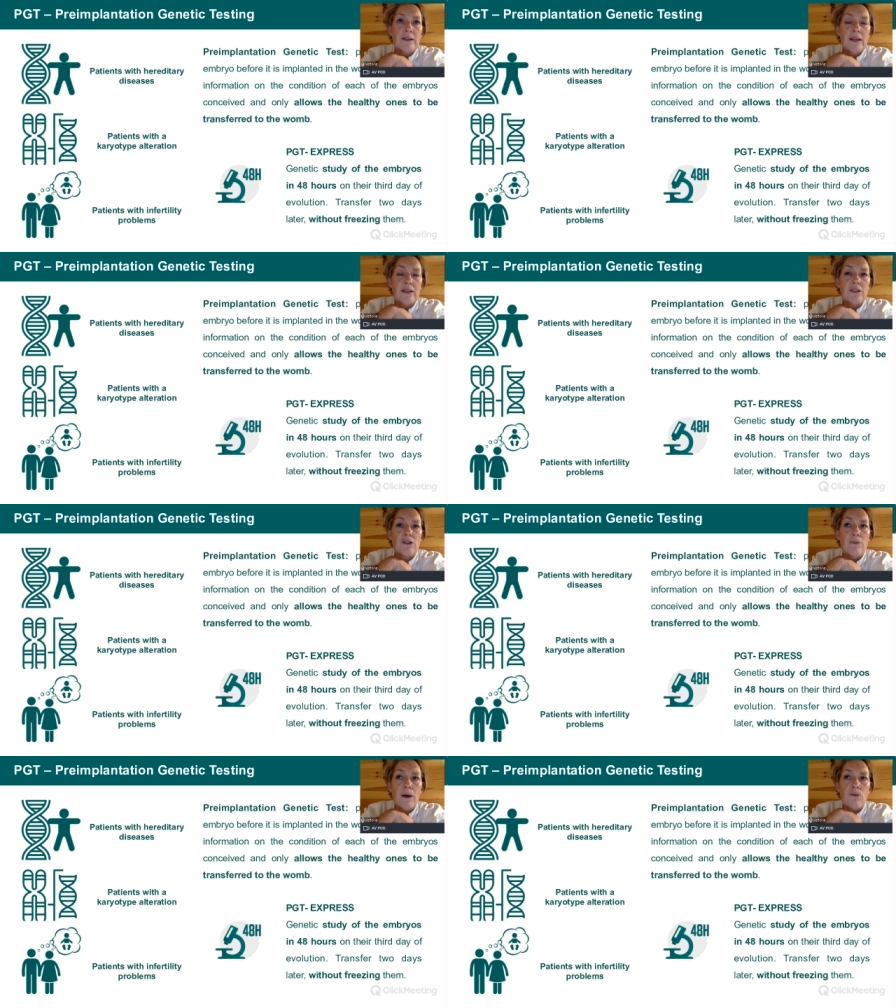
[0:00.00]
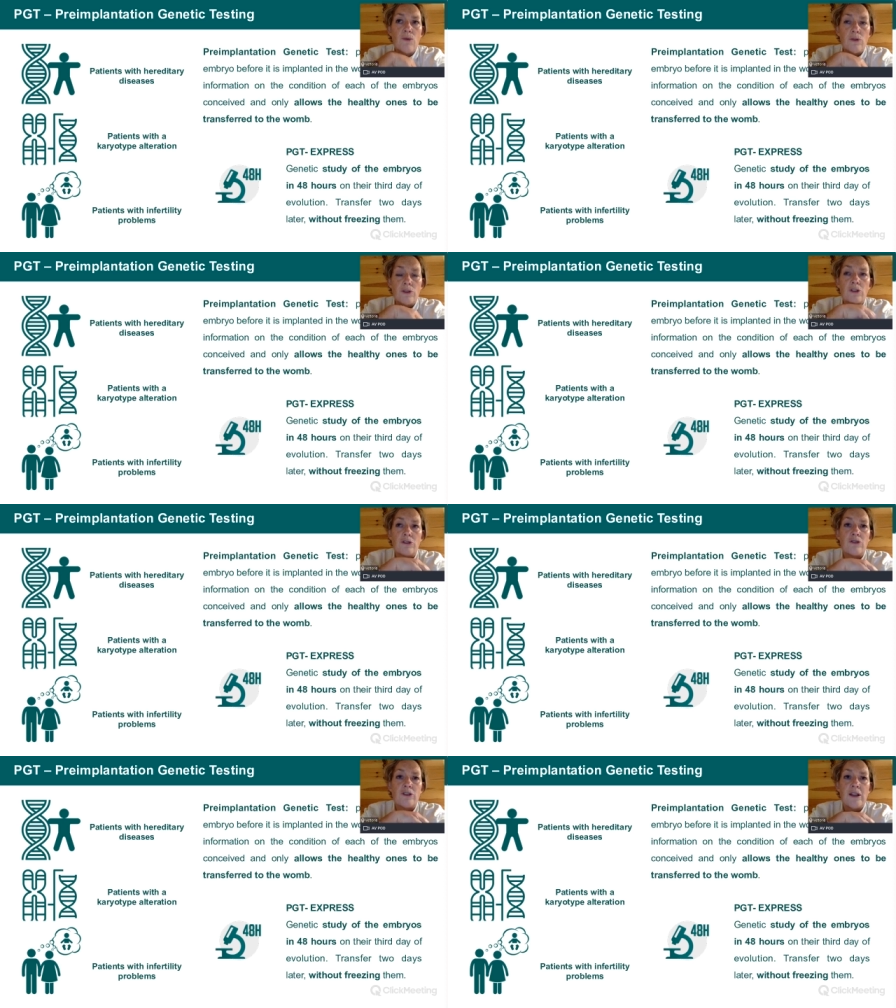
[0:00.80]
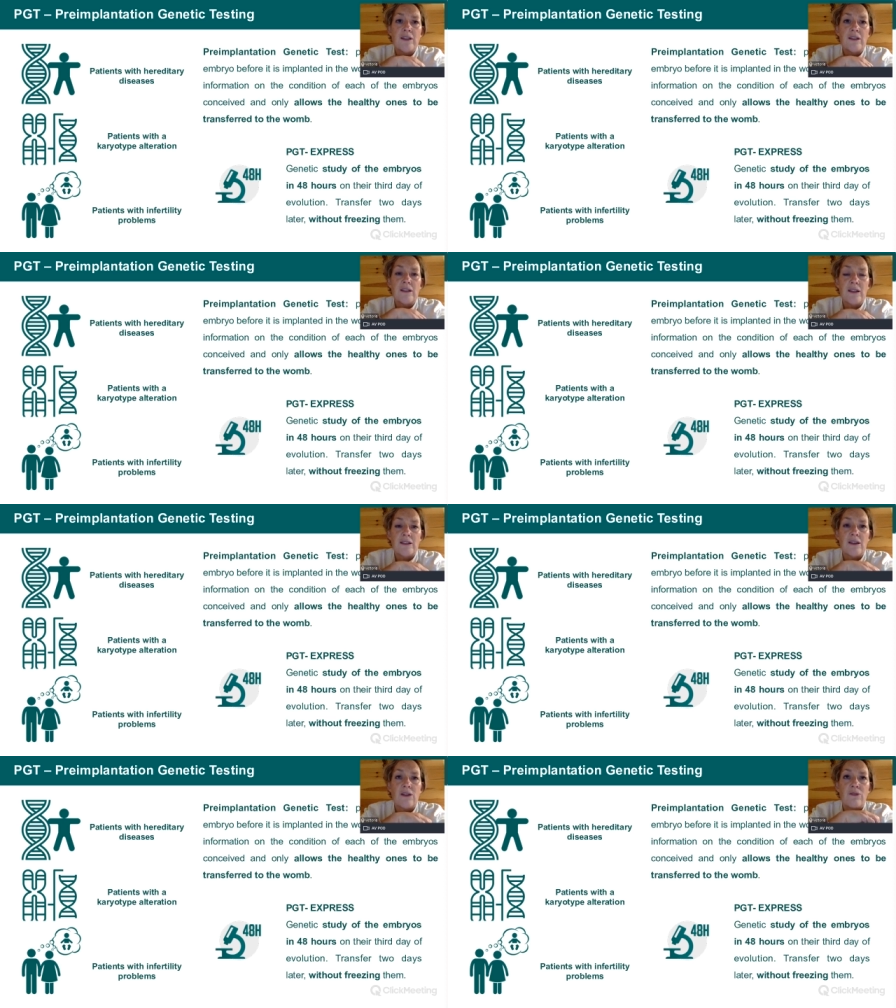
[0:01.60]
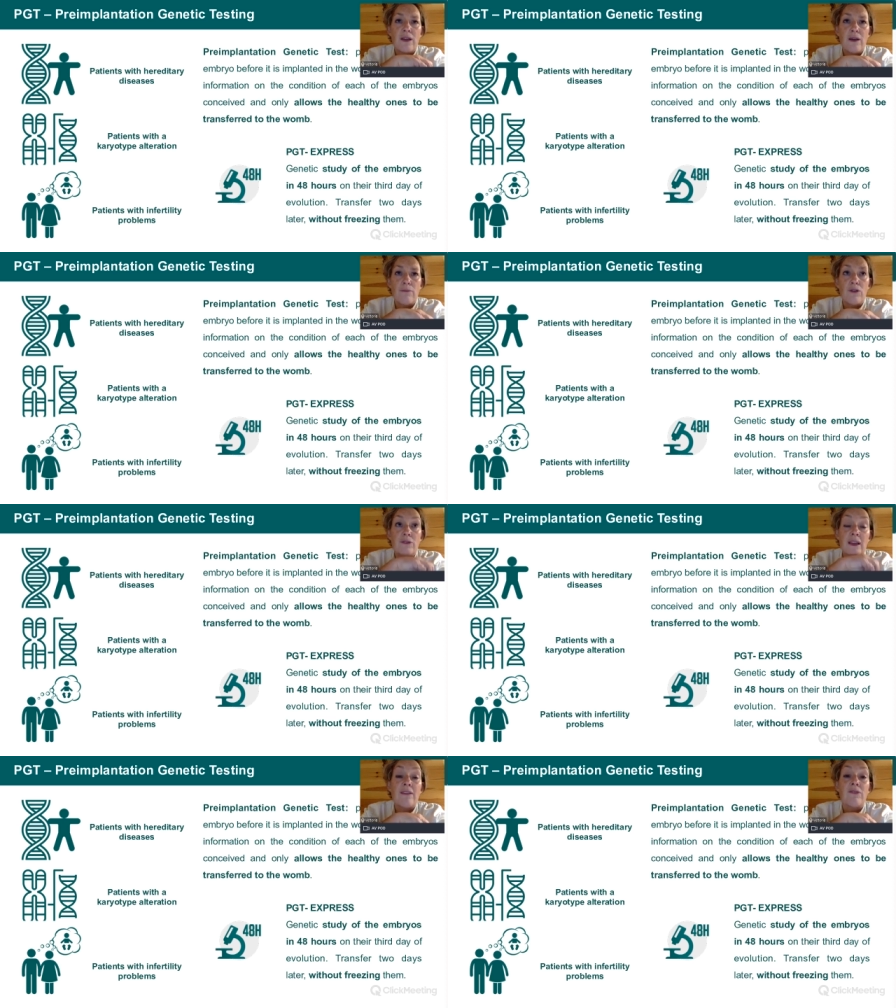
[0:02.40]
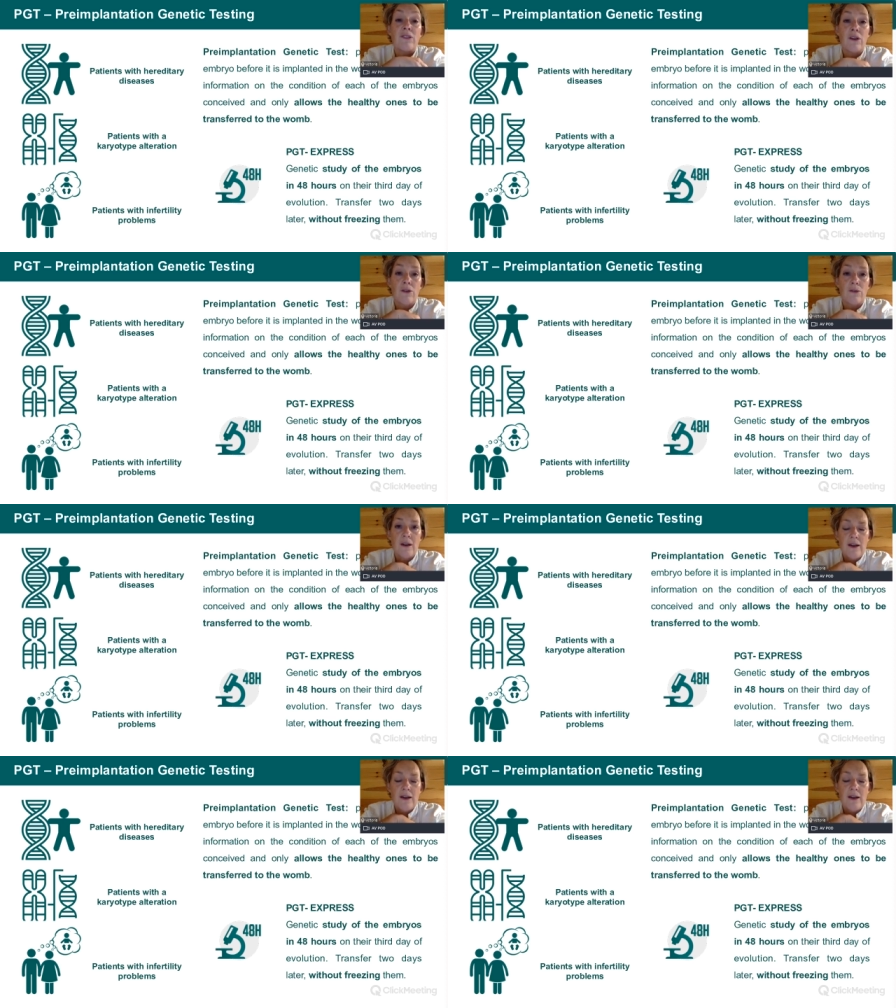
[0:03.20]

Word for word: And so you might want to do genetic testing of the embryos, even though